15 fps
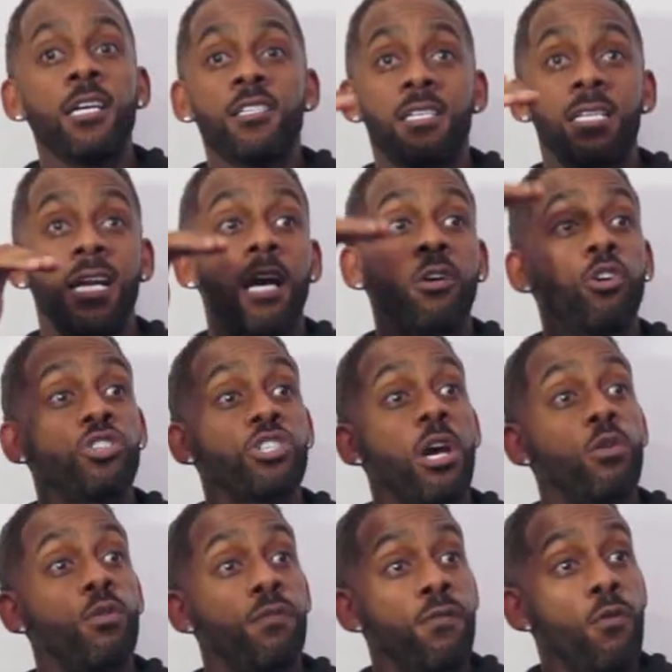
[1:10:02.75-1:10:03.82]
So then I got
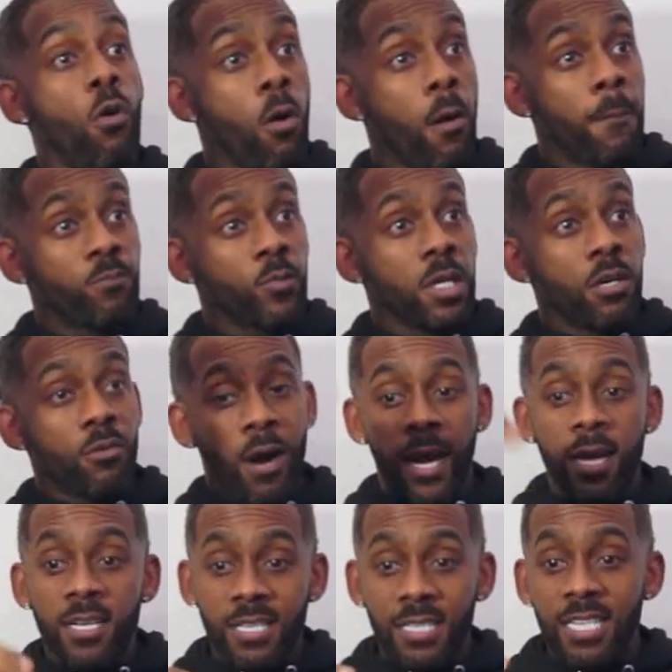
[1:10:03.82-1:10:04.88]
Channel 4,
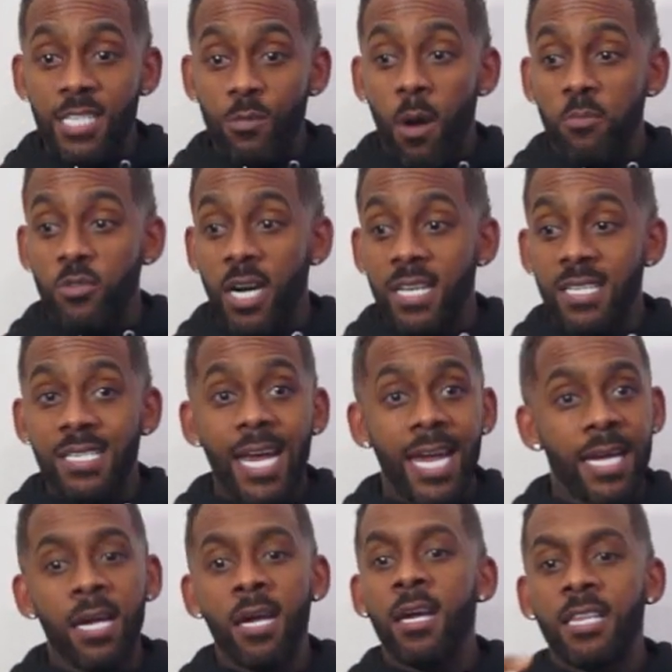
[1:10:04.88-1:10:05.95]
right? So this is what I'm trying to
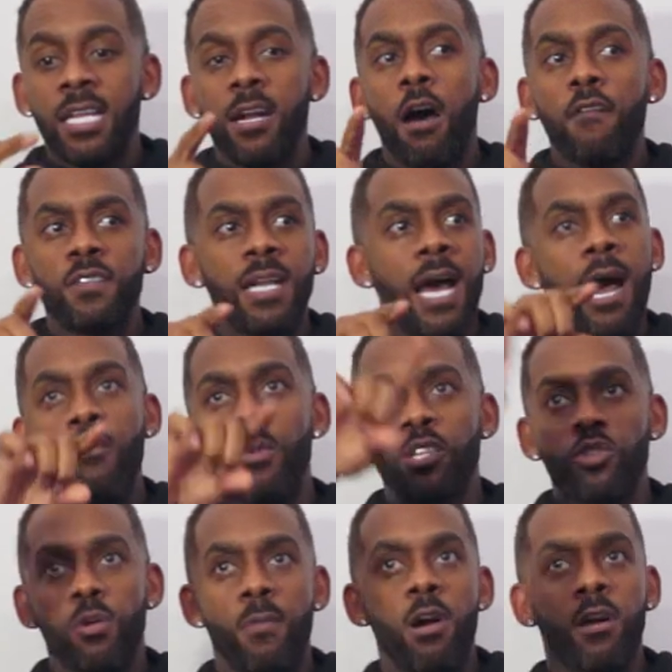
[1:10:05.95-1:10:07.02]
say. Then after that, I
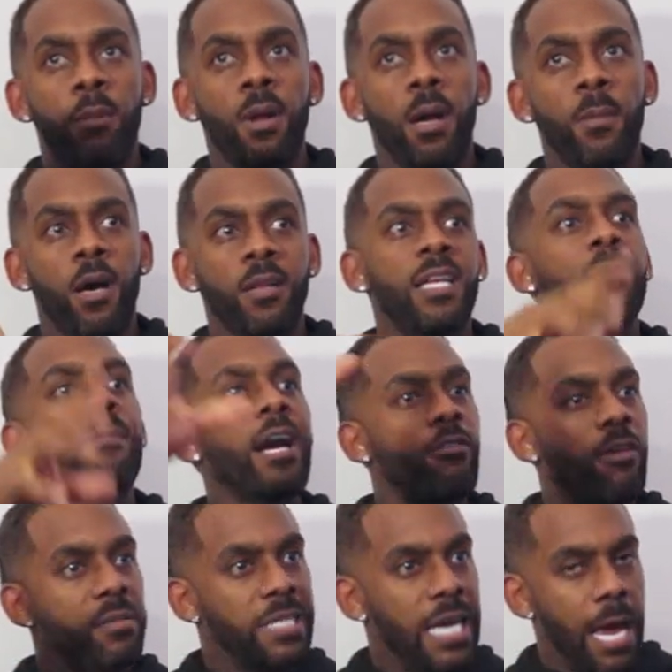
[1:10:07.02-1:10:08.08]
went to America, blah, blah. Then the
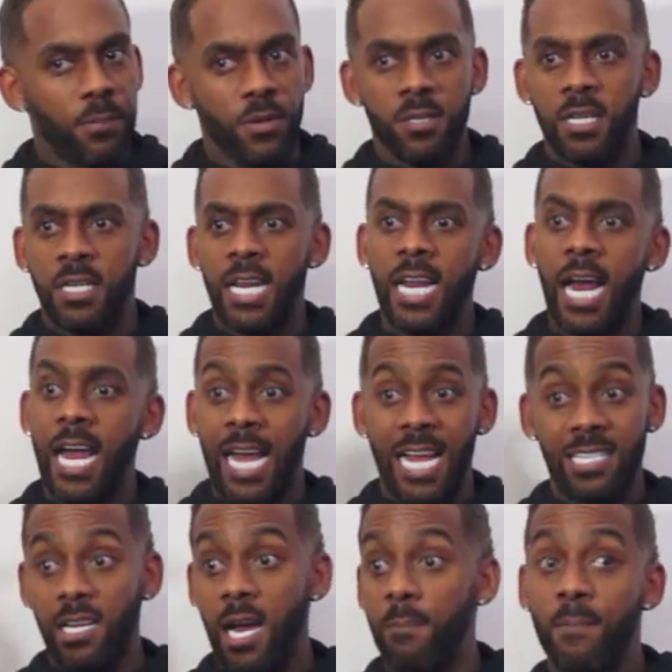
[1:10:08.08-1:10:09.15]
bankruptcy happened and then I
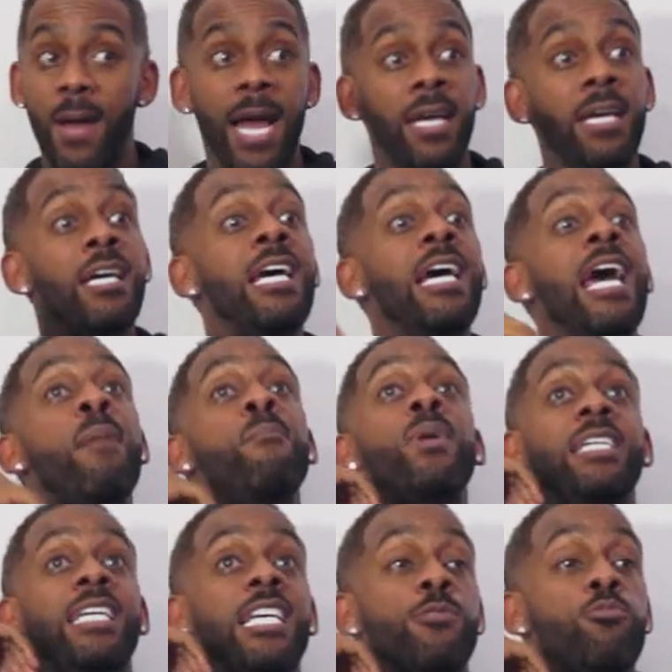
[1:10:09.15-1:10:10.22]
had to come back.
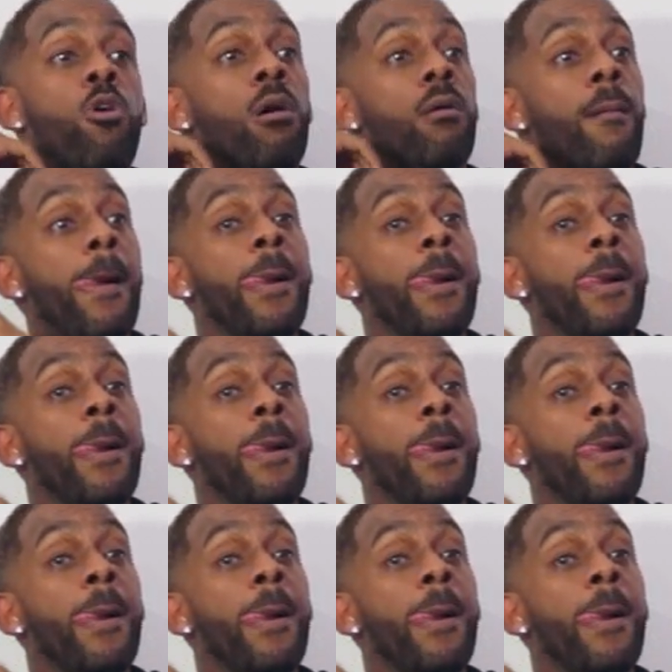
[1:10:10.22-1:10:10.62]
But guess what?